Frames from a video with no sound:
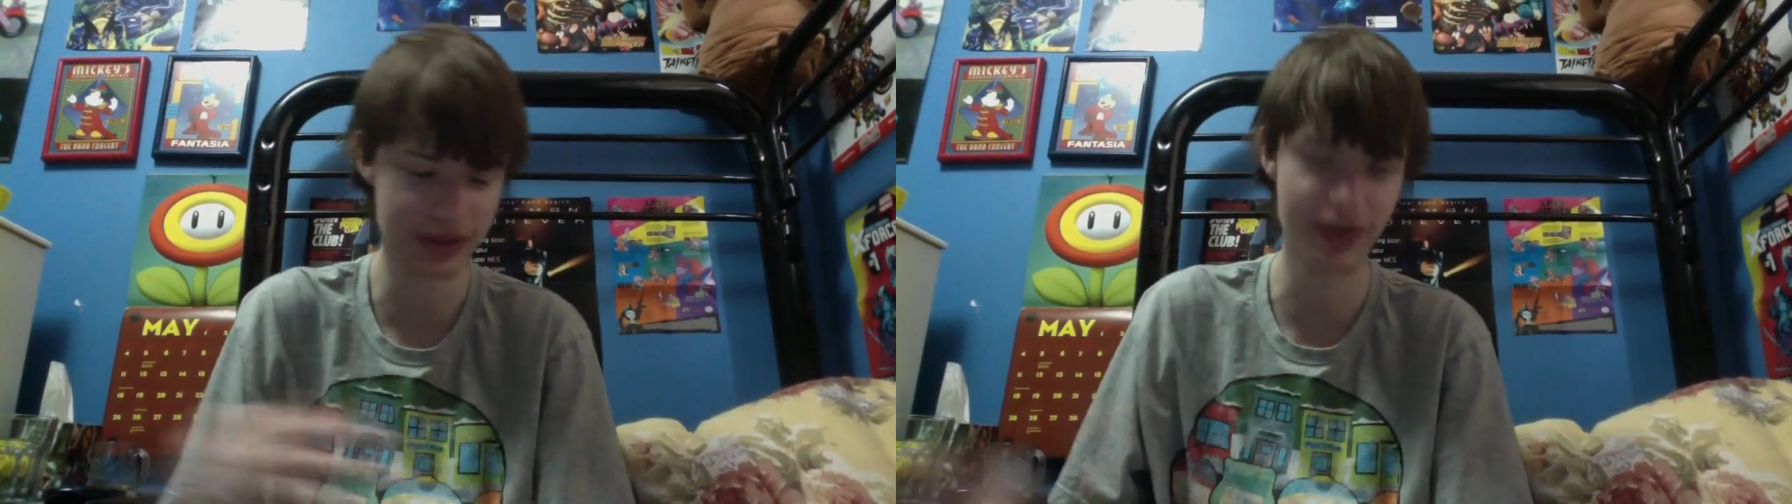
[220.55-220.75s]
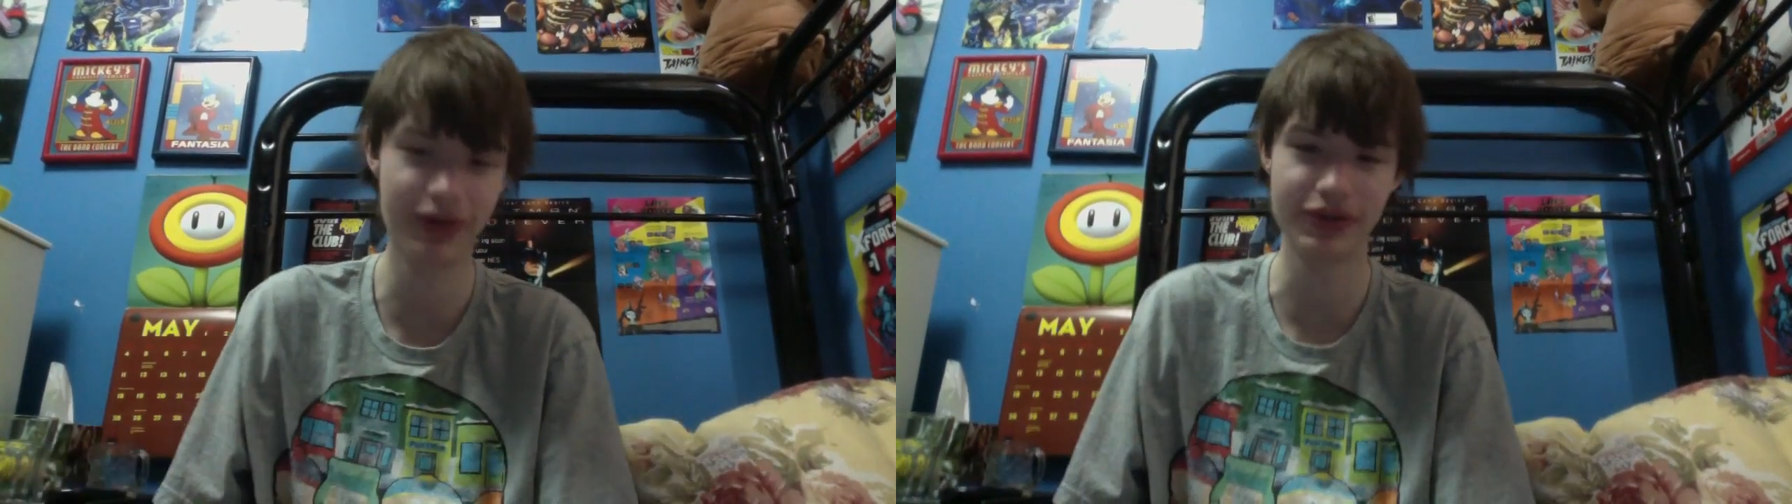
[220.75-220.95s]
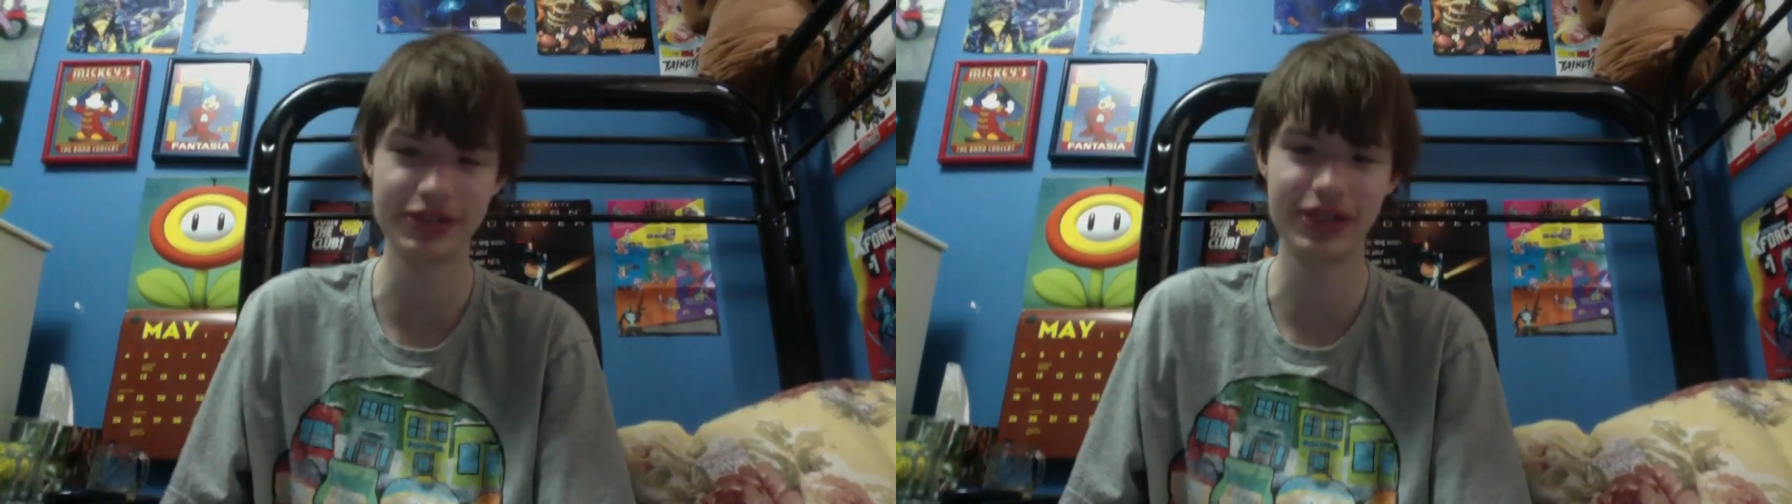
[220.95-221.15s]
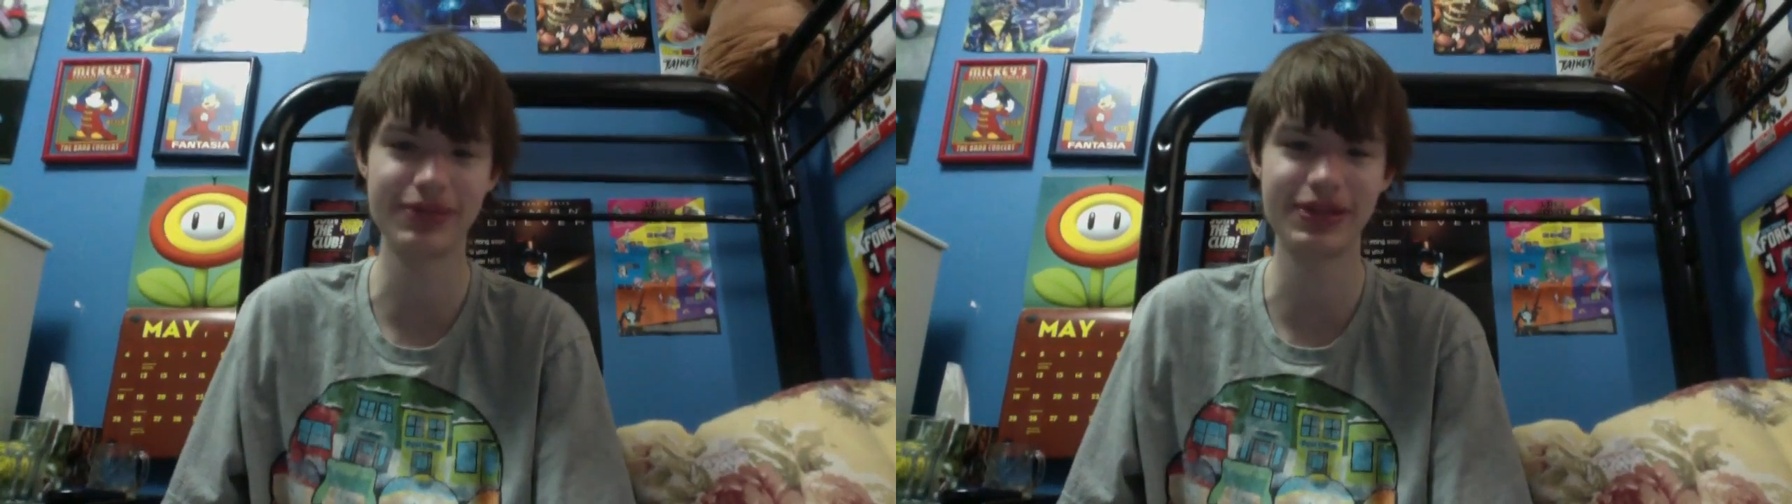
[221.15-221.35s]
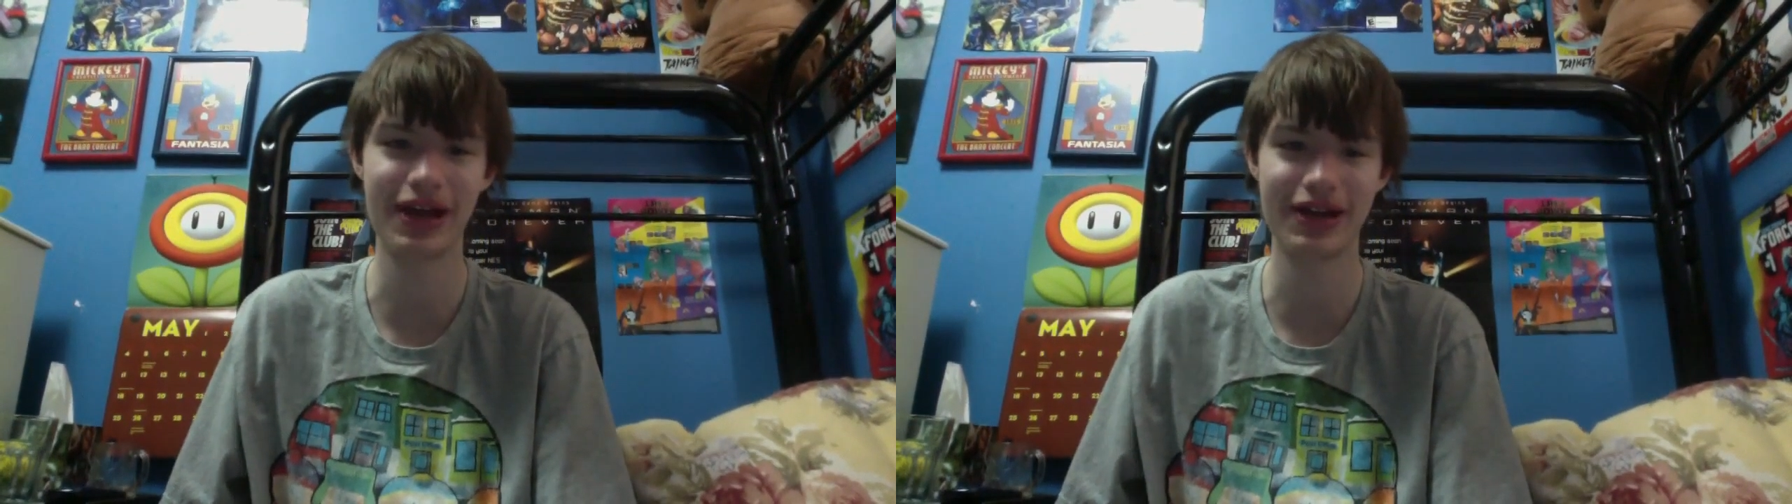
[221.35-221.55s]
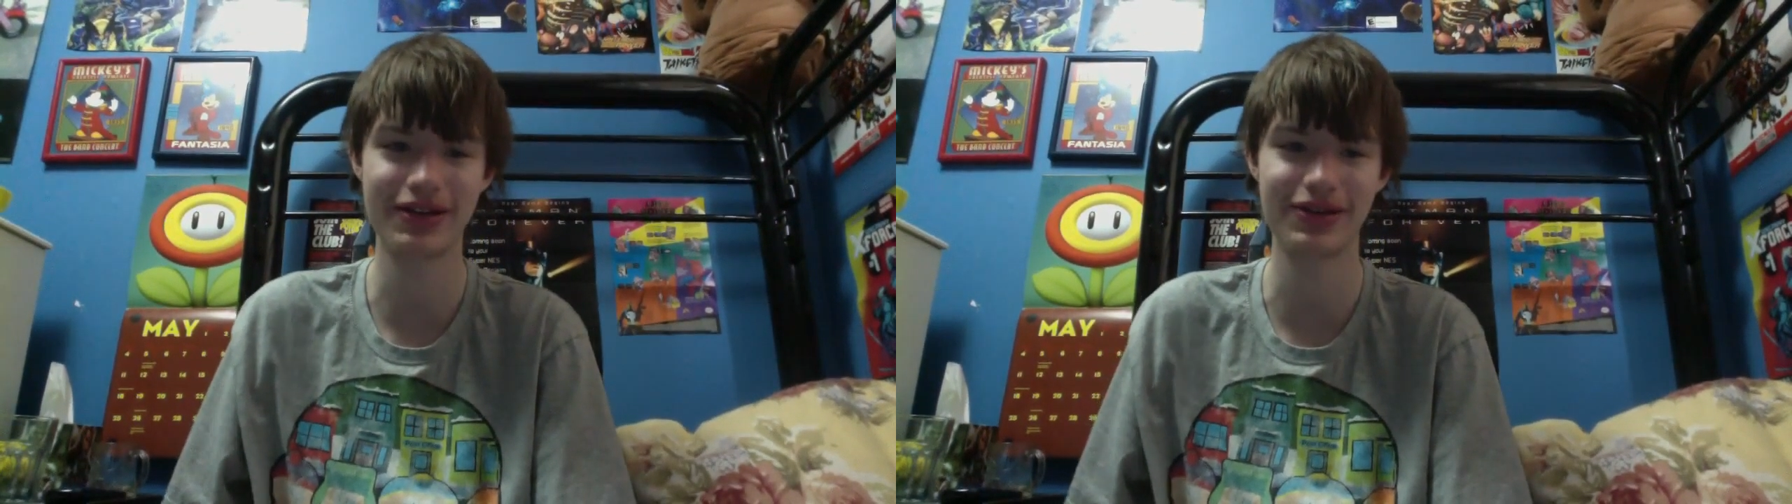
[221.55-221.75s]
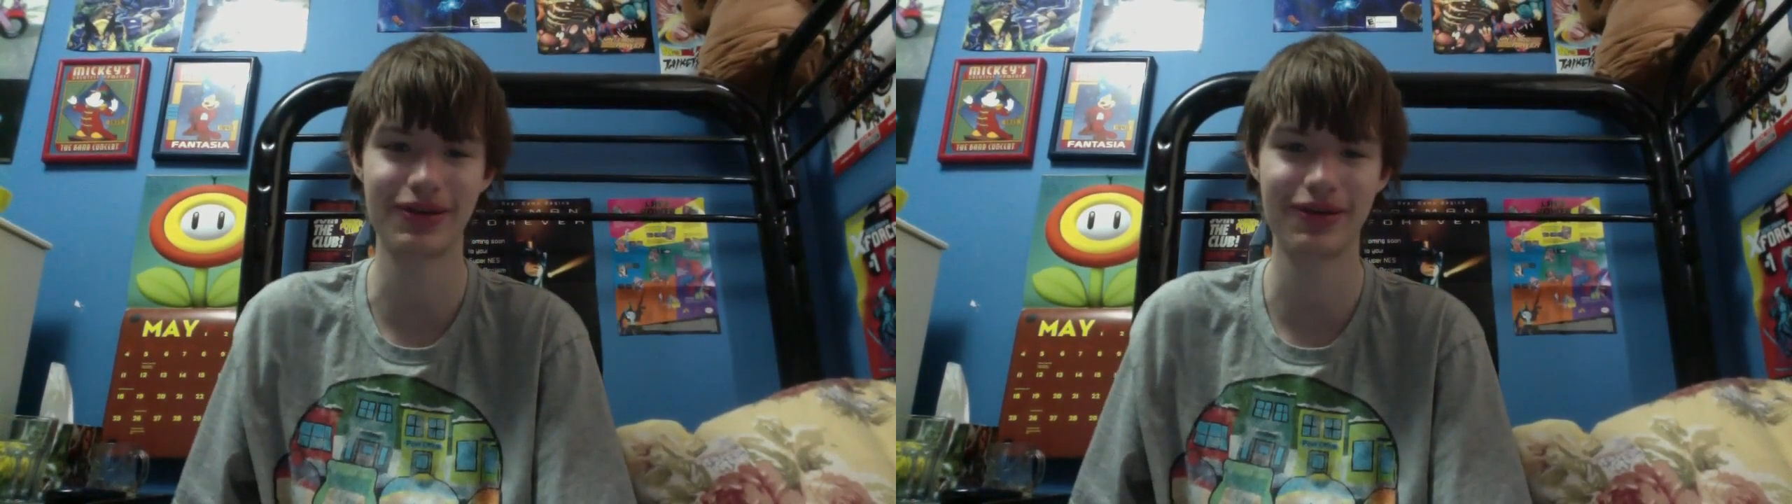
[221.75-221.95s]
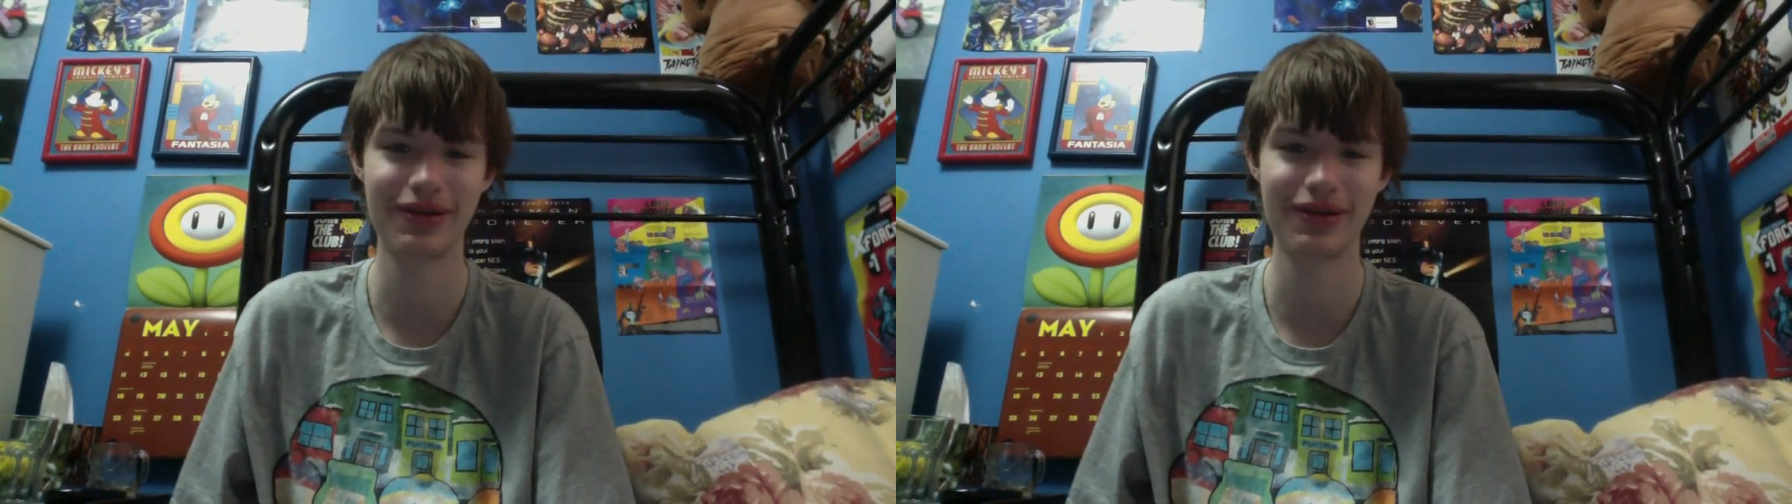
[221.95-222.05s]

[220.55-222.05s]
brother is named Zach, so.